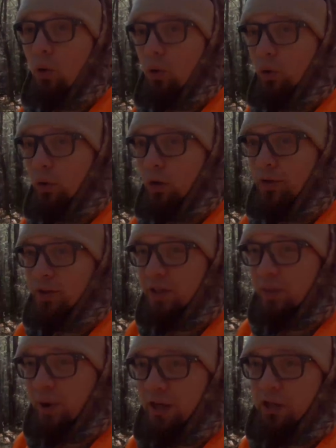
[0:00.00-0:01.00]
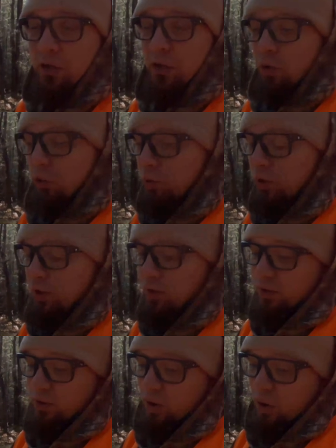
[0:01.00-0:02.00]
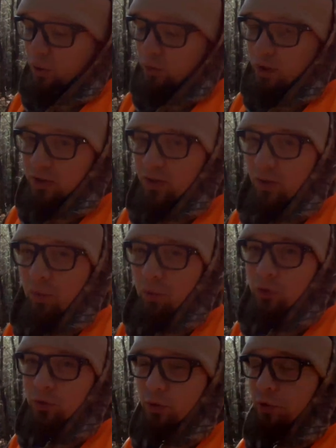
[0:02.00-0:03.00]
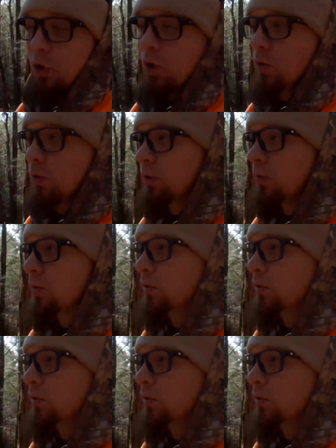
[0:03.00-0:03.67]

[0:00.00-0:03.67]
or dispatching 2 because all the rest of them were so young.